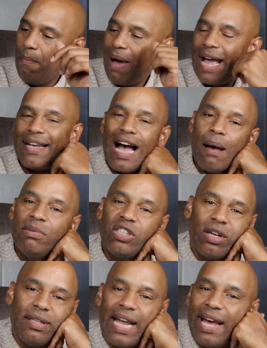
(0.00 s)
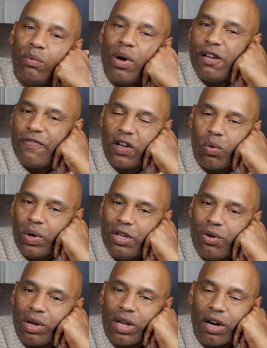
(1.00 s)
Mike Coppinger and Dan Rayfield, when
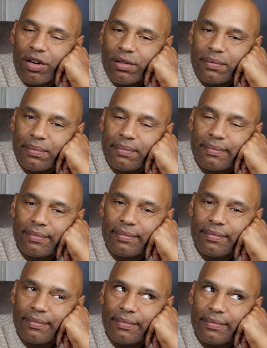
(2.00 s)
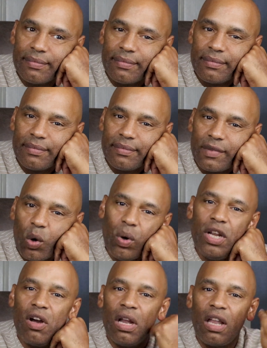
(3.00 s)
are you going to learn? When are you